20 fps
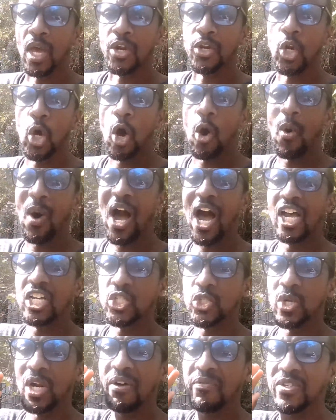Now, I
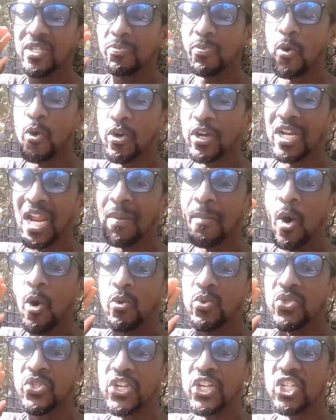should have spoken
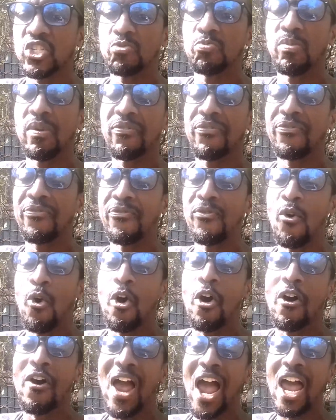about this
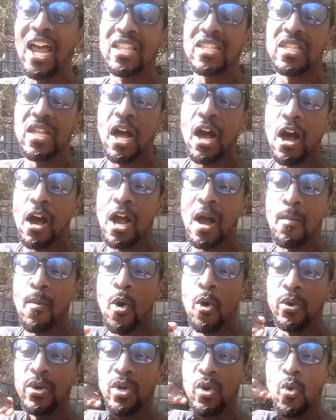before I talk
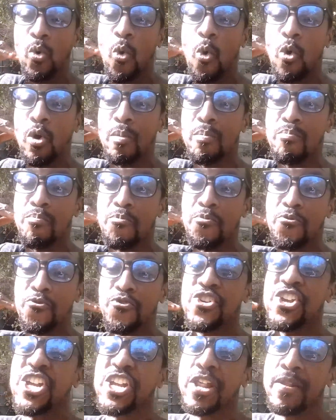about the whole
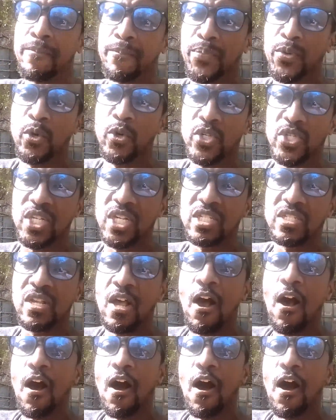breeding process